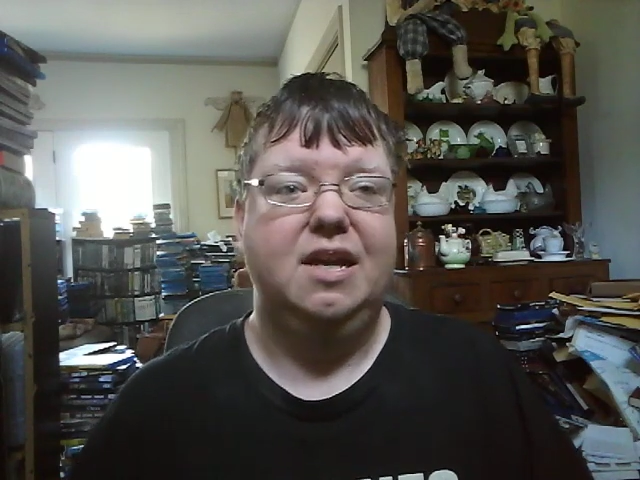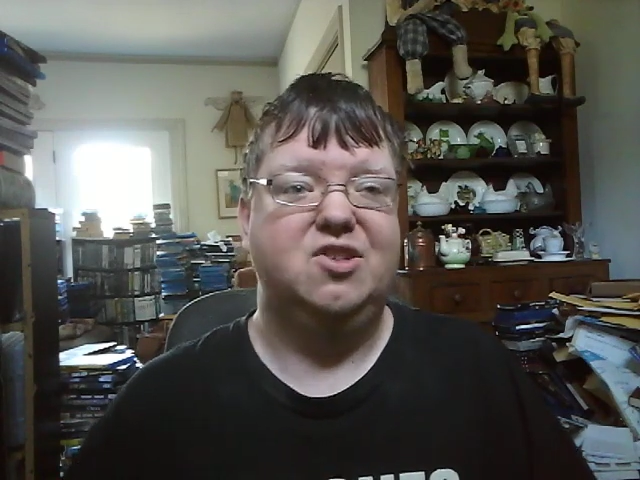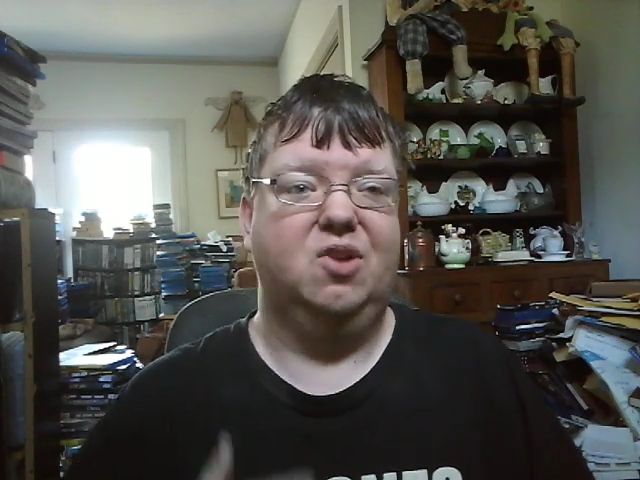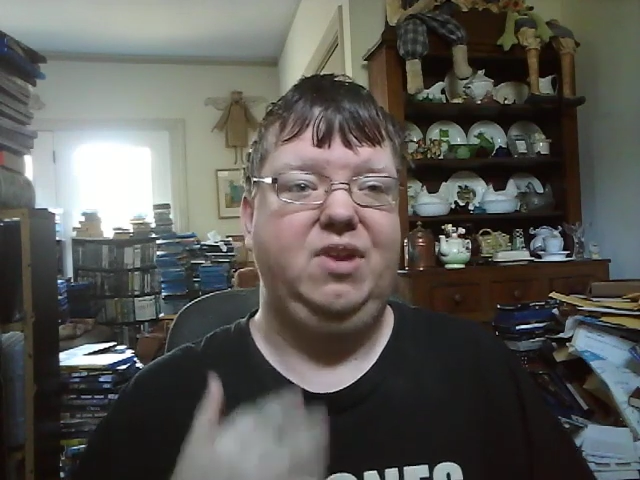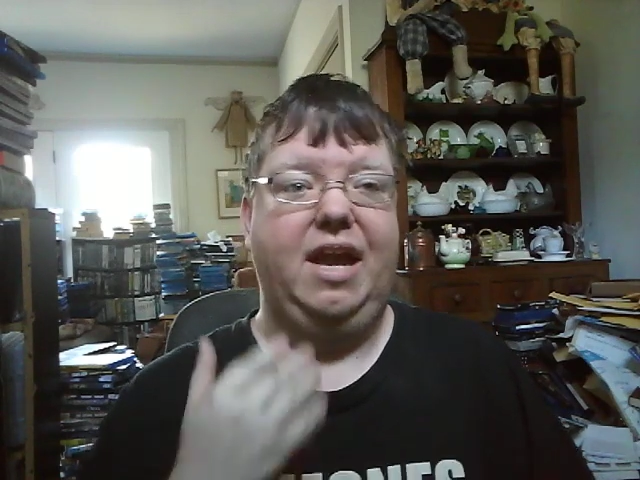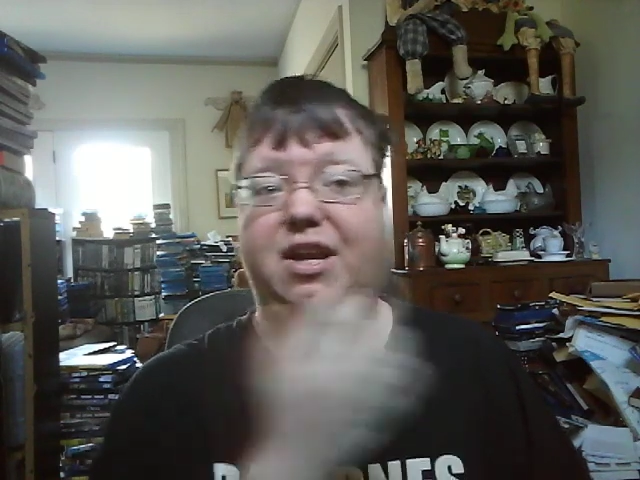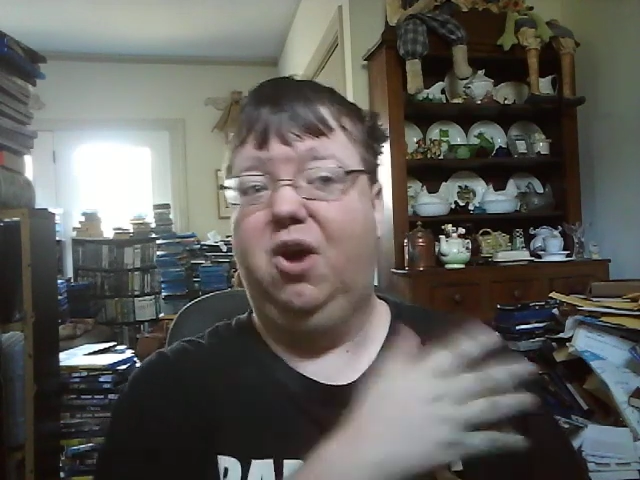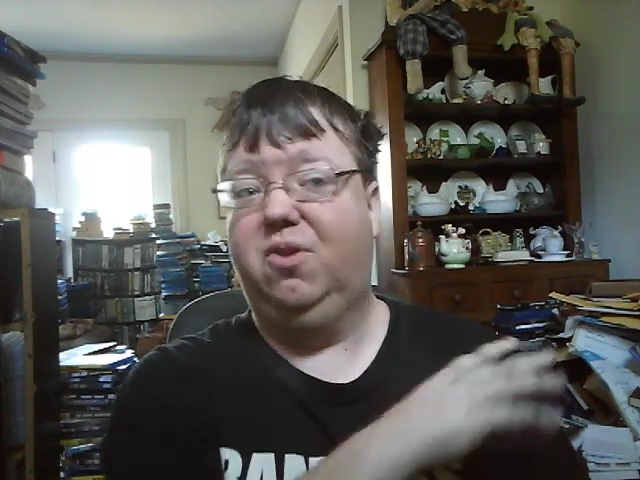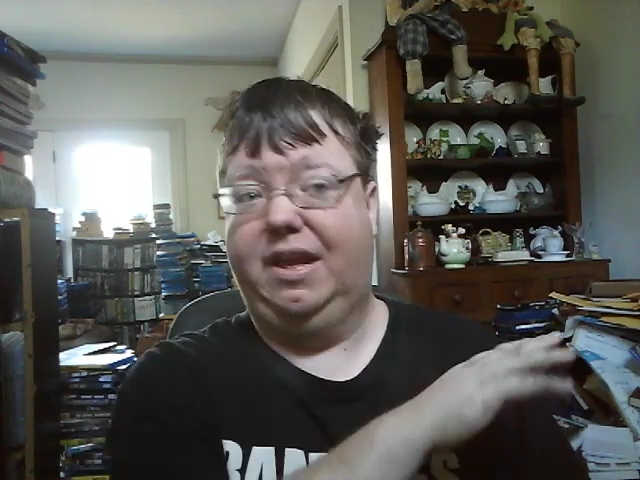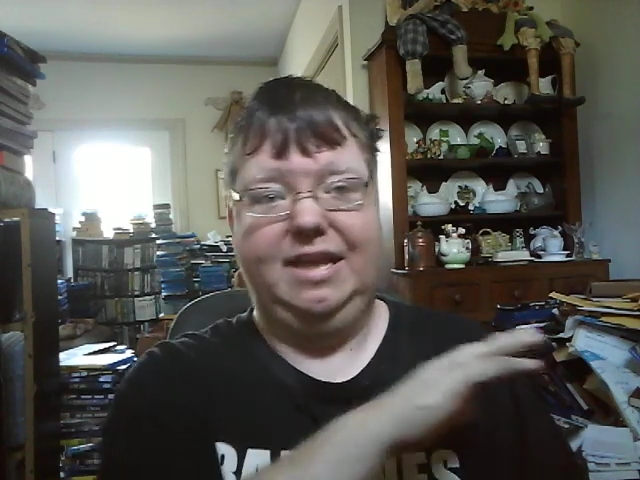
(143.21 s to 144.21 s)
So yeah,
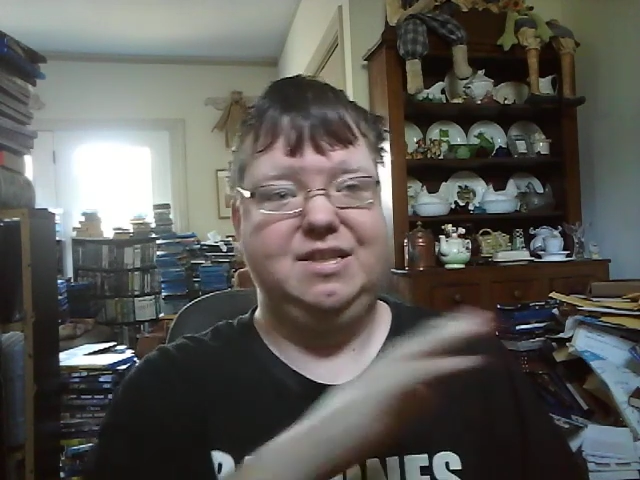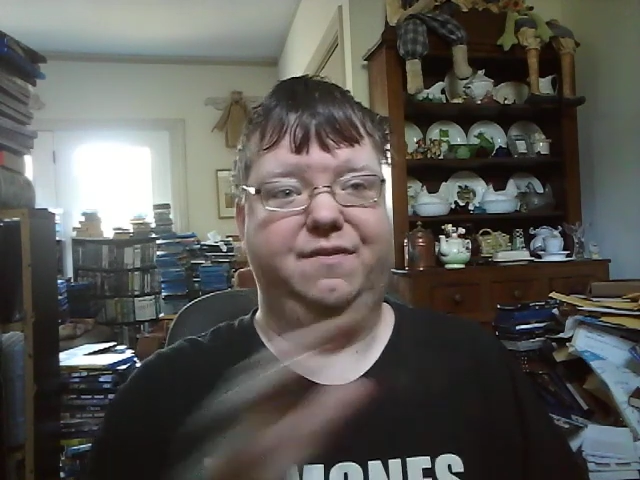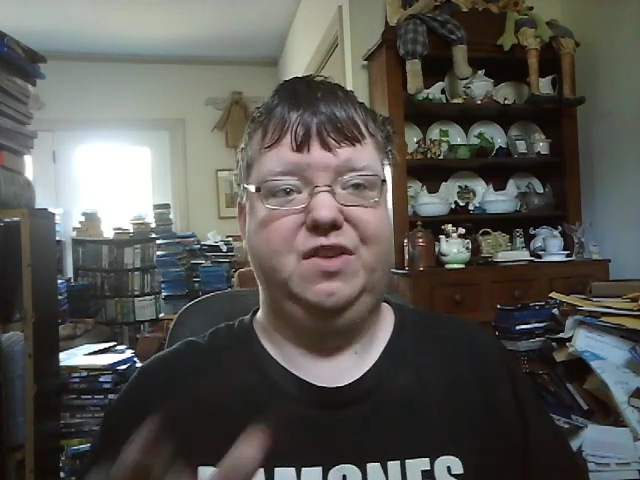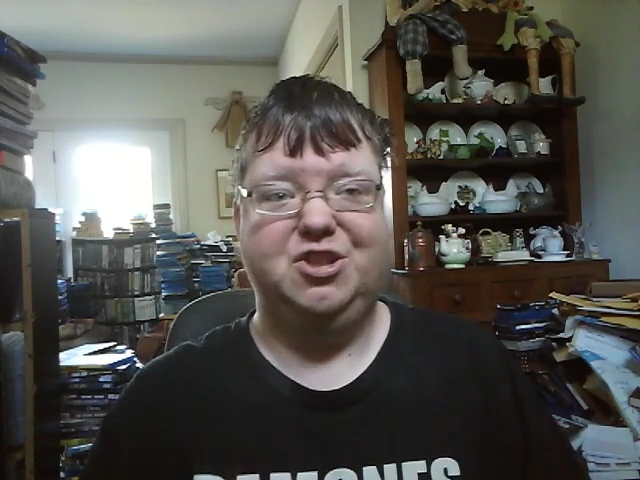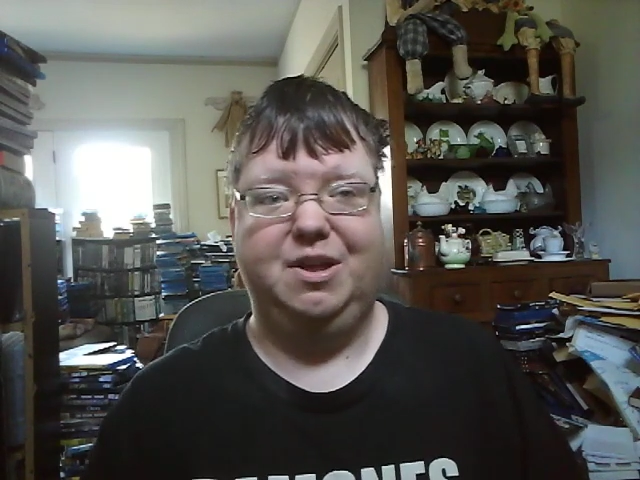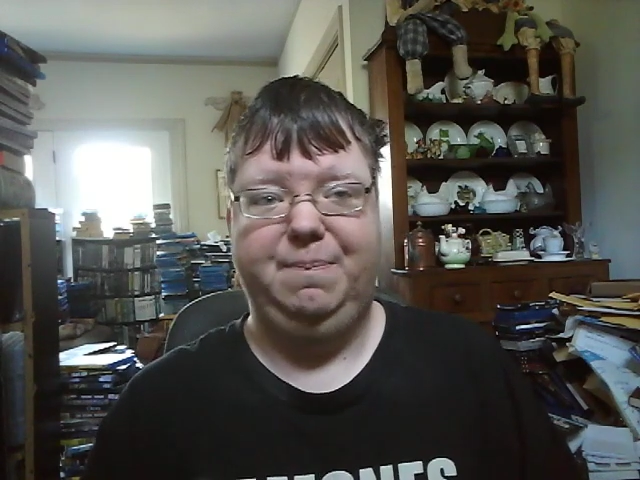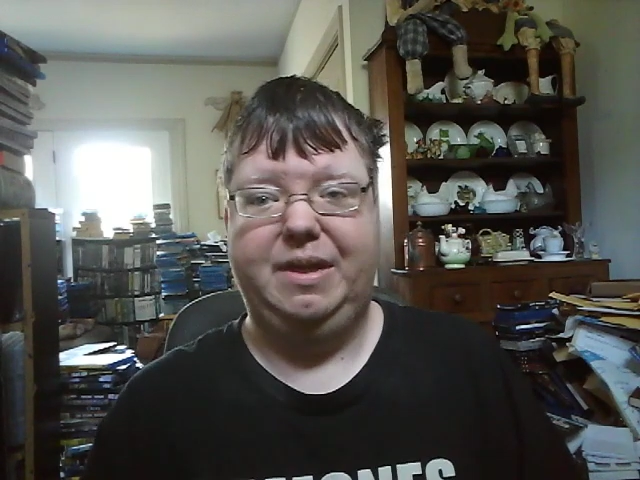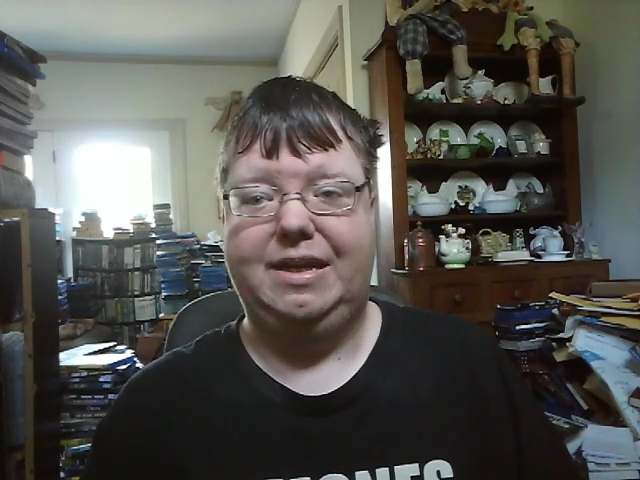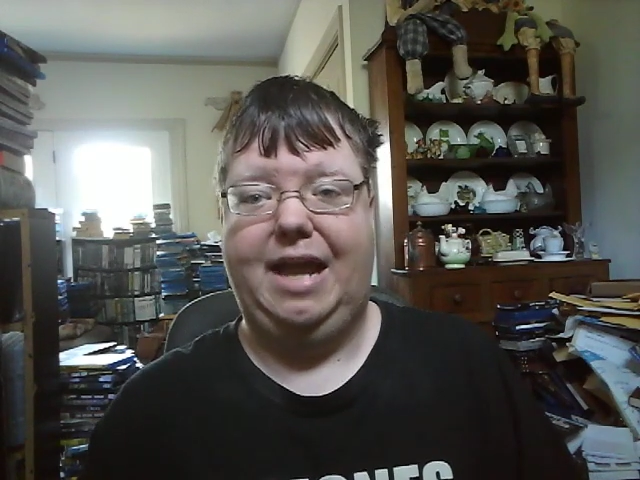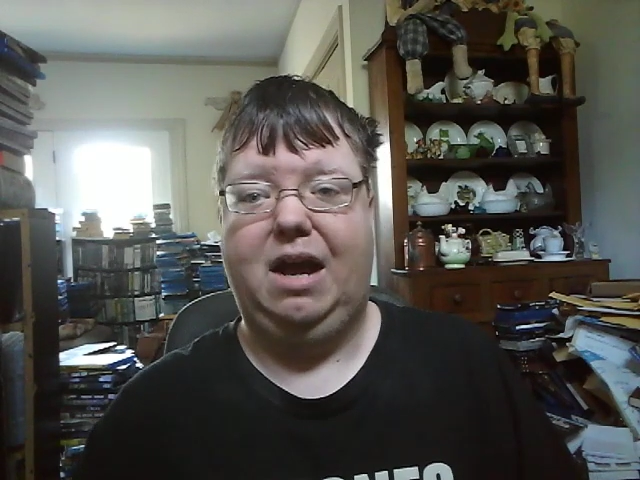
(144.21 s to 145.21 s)
no, like, it's officially
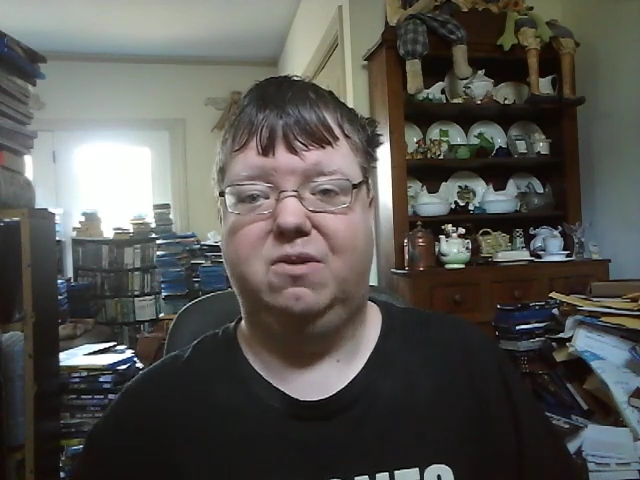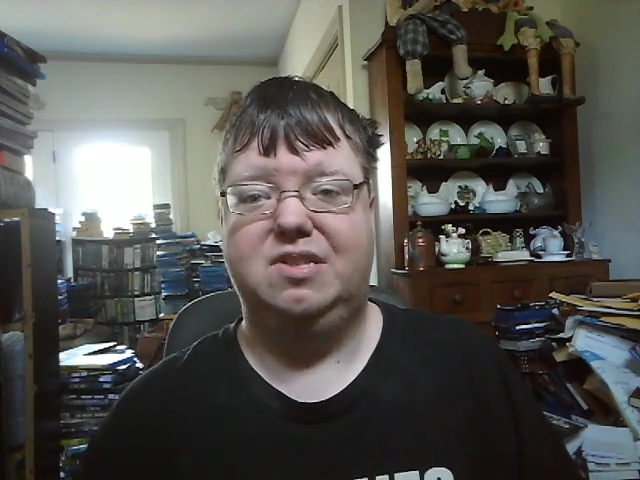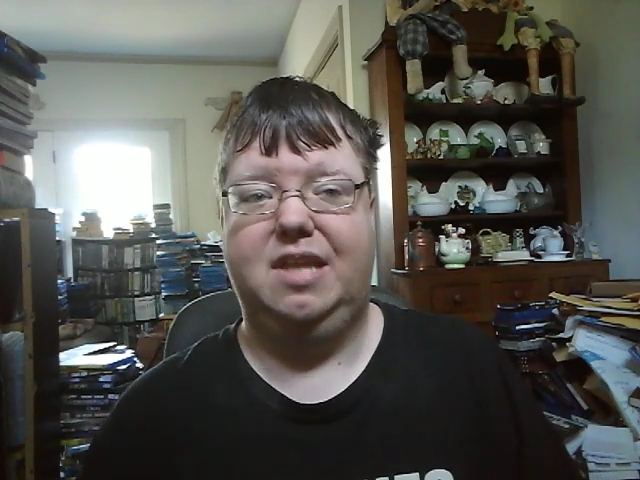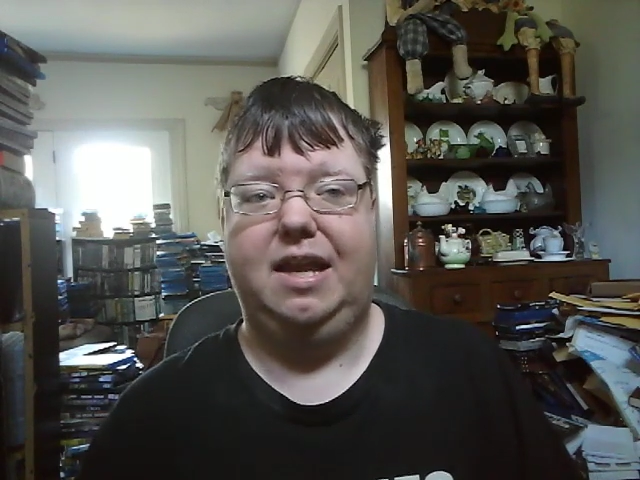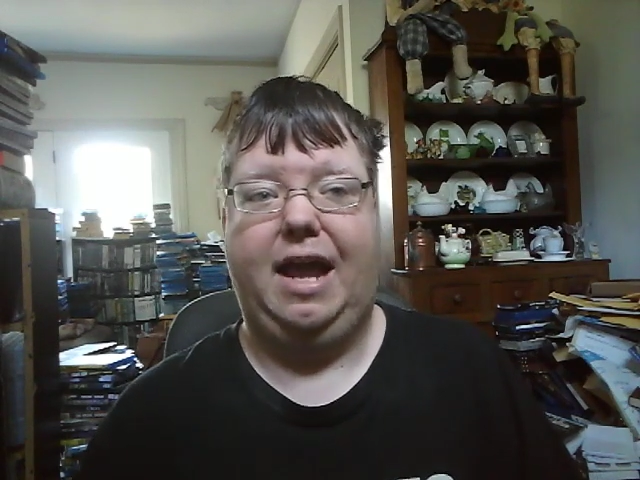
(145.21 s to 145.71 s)
been announced that